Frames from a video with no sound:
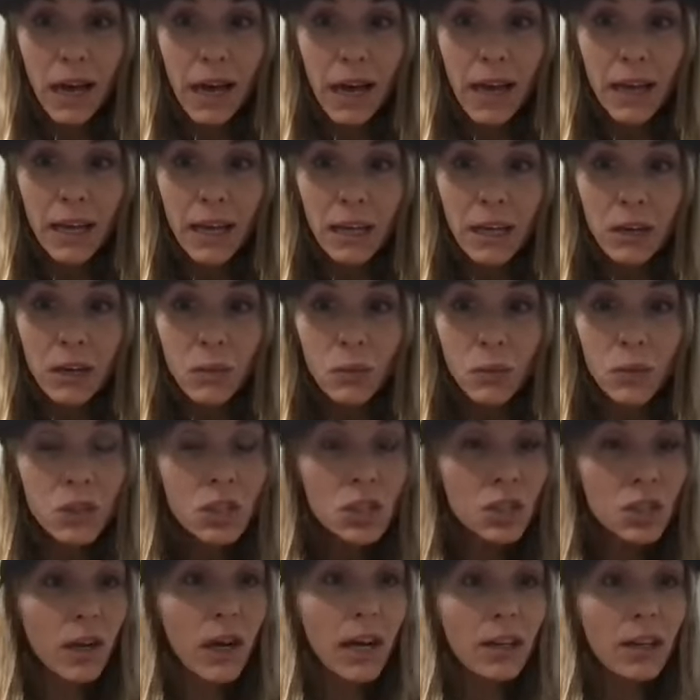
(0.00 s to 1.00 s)
And
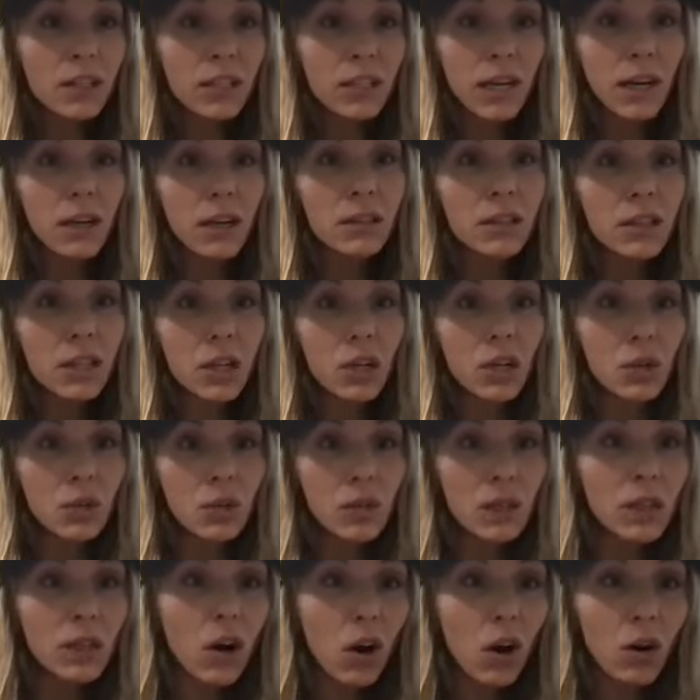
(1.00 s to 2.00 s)
once you're actually out there, you
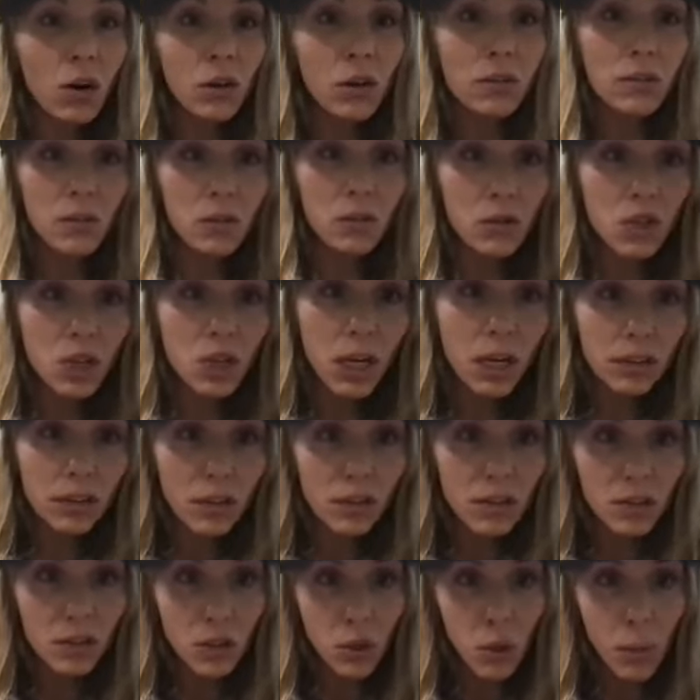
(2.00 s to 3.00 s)
need to also check
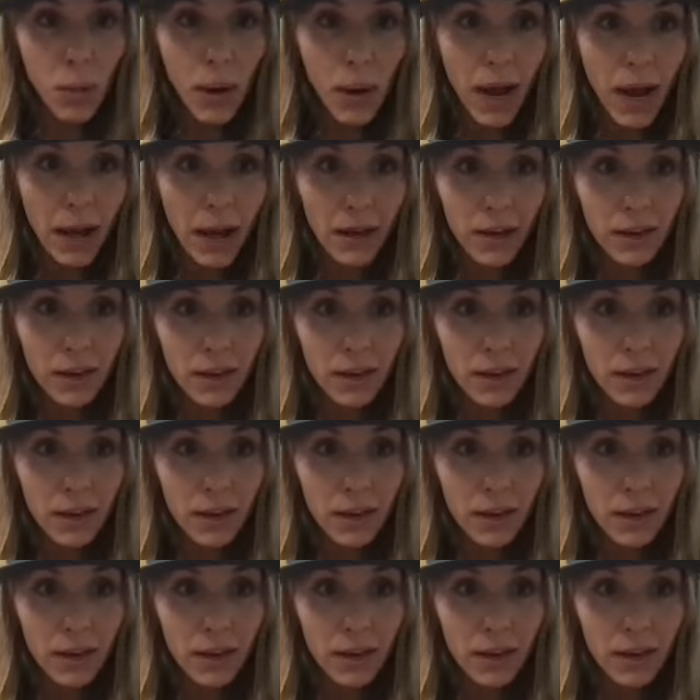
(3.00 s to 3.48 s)
the snowpack.